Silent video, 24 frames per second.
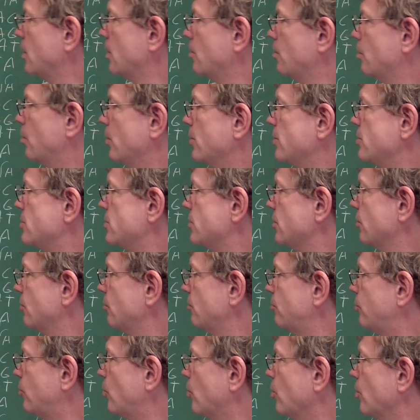
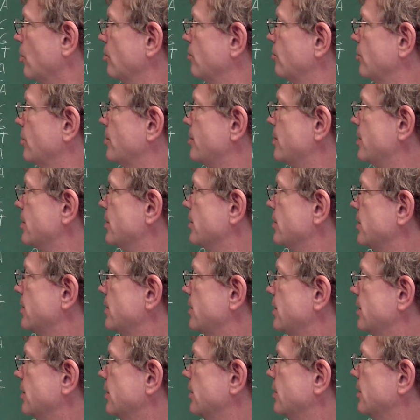0.04 from here to
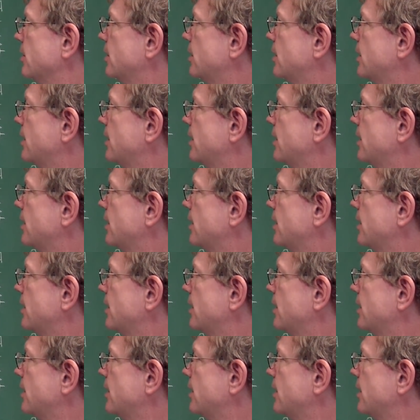here,